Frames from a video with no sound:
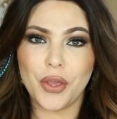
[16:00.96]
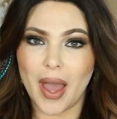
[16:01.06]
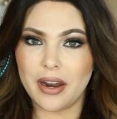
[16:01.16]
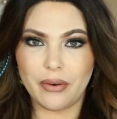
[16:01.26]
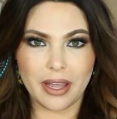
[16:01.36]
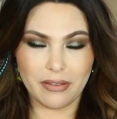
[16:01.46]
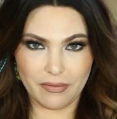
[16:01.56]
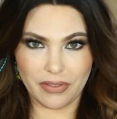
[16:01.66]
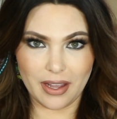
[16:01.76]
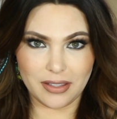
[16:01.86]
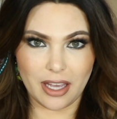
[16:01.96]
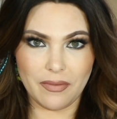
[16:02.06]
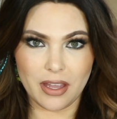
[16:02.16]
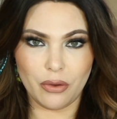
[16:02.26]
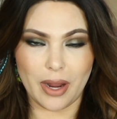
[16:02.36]
you had a great
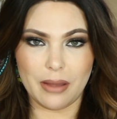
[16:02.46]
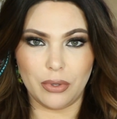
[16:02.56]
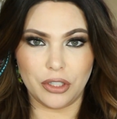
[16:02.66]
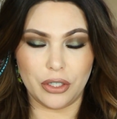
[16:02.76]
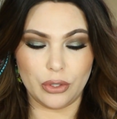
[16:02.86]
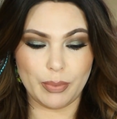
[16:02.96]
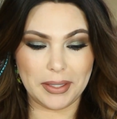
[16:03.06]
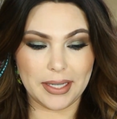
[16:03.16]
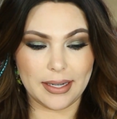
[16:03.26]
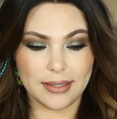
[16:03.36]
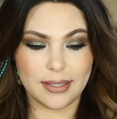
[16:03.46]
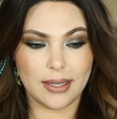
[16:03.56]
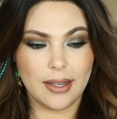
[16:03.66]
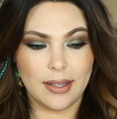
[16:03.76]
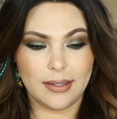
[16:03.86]
Thanksgiving. You were able to spend it
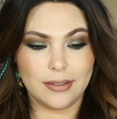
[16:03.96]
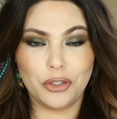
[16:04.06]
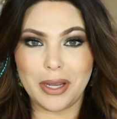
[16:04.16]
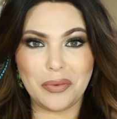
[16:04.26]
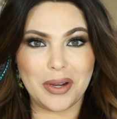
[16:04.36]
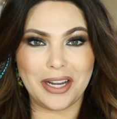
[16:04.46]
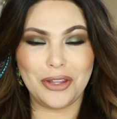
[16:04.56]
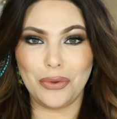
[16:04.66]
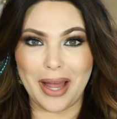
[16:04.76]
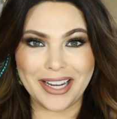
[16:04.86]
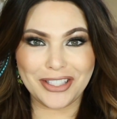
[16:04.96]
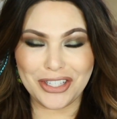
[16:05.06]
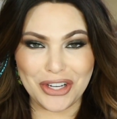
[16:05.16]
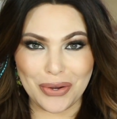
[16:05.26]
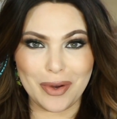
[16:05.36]
doing what you like to
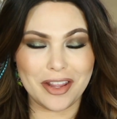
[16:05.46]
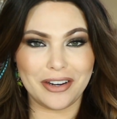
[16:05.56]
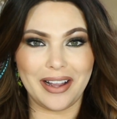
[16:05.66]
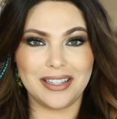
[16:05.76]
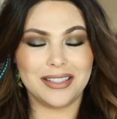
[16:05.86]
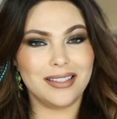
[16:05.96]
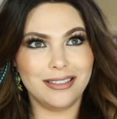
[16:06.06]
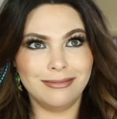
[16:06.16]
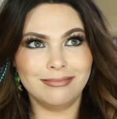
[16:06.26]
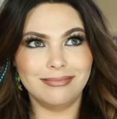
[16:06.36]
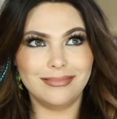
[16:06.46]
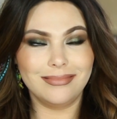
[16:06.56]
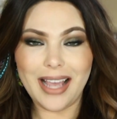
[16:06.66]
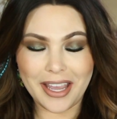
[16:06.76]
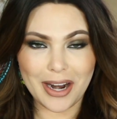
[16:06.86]
do, whether it's
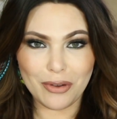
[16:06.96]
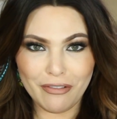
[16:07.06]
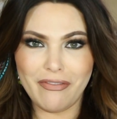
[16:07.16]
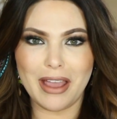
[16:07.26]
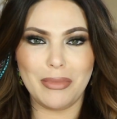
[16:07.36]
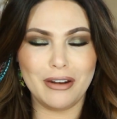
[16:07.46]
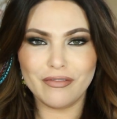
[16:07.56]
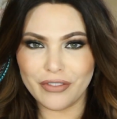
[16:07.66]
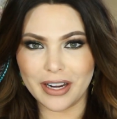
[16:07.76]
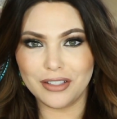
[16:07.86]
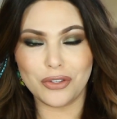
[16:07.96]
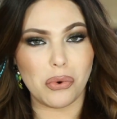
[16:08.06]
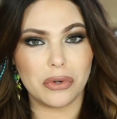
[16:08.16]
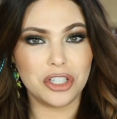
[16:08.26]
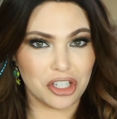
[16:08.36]
hanging out with family and friends
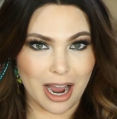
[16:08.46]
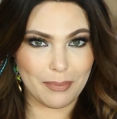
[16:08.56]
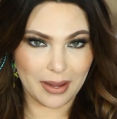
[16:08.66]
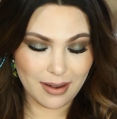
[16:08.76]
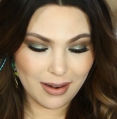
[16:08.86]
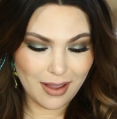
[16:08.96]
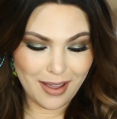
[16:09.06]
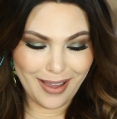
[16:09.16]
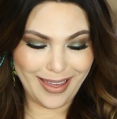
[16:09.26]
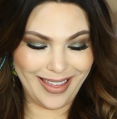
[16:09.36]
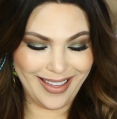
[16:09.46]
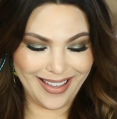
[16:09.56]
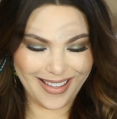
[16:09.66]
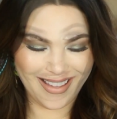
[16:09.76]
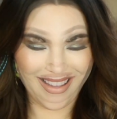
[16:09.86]
or shopping.
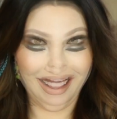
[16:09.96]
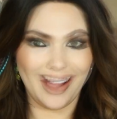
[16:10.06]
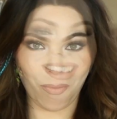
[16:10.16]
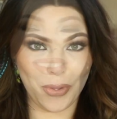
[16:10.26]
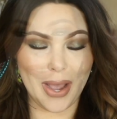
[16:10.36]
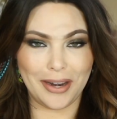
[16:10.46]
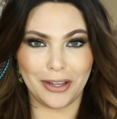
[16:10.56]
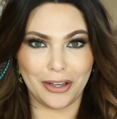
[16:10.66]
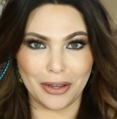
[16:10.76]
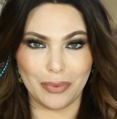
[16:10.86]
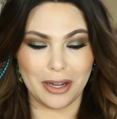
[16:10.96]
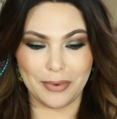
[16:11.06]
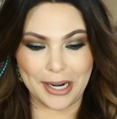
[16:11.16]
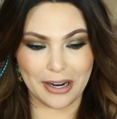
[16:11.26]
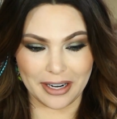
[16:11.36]
I hope you had a good one
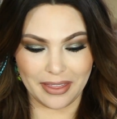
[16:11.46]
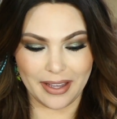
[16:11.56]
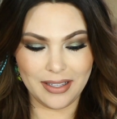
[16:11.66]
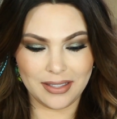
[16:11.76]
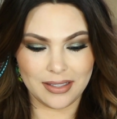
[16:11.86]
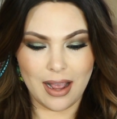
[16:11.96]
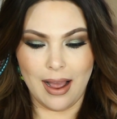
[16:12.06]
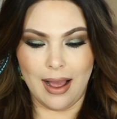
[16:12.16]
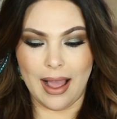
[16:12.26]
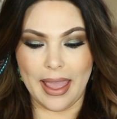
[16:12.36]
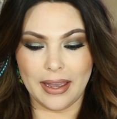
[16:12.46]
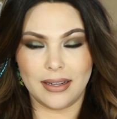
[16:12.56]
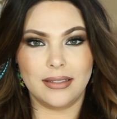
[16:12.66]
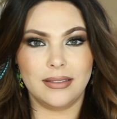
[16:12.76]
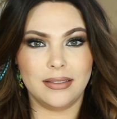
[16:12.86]
regardless.
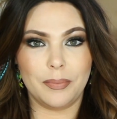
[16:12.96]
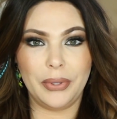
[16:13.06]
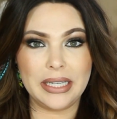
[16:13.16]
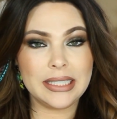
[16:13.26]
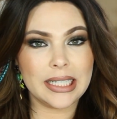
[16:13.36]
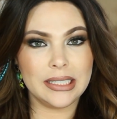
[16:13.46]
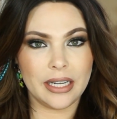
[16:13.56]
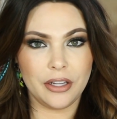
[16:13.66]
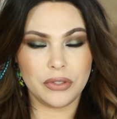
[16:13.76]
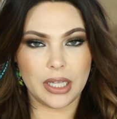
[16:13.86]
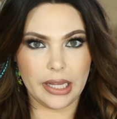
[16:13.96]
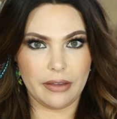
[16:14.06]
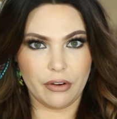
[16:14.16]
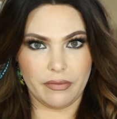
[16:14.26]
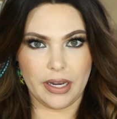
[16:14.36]
And please continue to leave
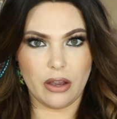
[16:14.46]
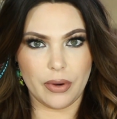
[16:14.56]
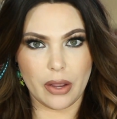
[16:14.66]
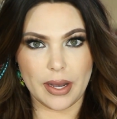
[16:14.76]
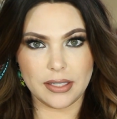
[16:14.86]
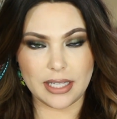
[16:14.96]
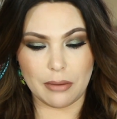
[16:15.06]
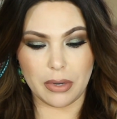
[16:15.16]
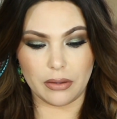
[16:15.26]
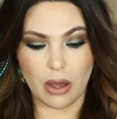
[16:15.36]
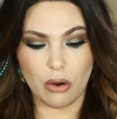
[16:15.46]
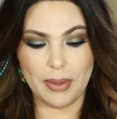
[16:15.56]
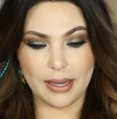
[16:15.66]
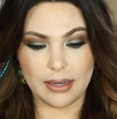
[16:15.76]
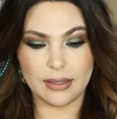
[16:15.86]
your video requests down below
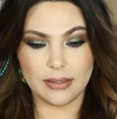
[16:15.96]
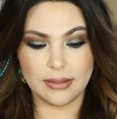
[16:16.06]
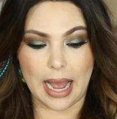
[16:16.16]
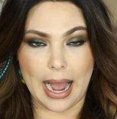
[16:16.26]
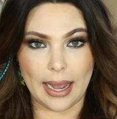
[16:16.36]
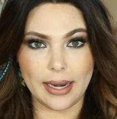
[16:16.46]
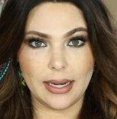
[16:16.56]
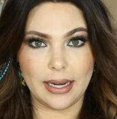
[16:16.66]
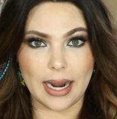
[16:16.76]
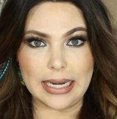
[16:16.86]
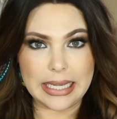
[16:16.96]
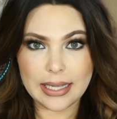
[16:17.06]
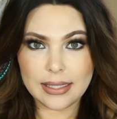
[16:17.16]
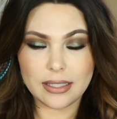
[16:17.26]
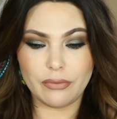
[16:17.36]
because I need
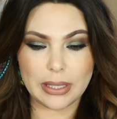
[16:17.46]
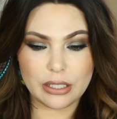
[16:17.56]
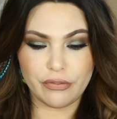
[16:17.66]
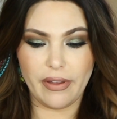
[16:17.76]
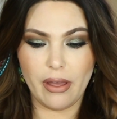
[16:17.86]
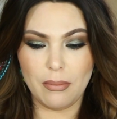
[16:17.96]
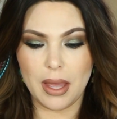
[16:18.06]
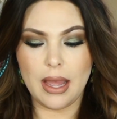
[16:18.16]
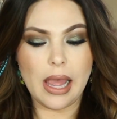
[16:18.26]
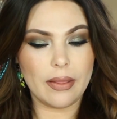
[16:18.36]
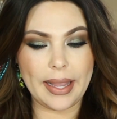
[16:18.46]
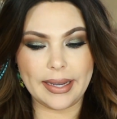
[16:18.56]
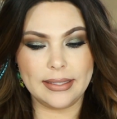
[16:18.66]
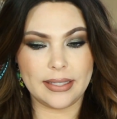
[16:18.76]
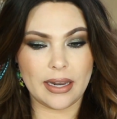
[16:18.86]
ideas of what to film. Like
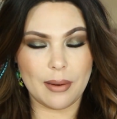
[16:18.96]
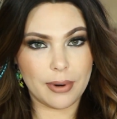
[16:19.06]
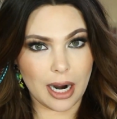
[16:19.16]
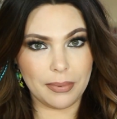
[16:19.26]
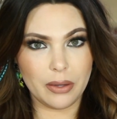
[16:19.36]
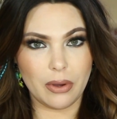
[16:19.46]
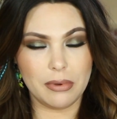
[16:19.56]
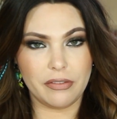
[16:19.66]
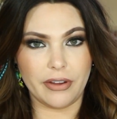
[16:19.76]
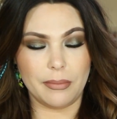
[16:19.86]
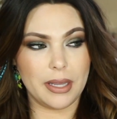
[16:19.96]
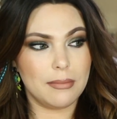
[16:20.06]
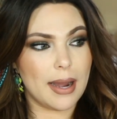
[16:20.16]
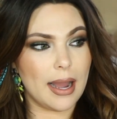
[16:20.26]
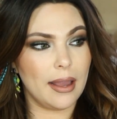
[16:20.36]
I said, I probably will be filming
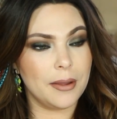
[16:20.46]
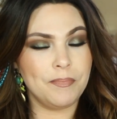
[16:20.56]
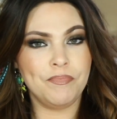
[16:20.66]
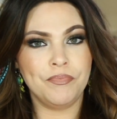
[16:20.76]
my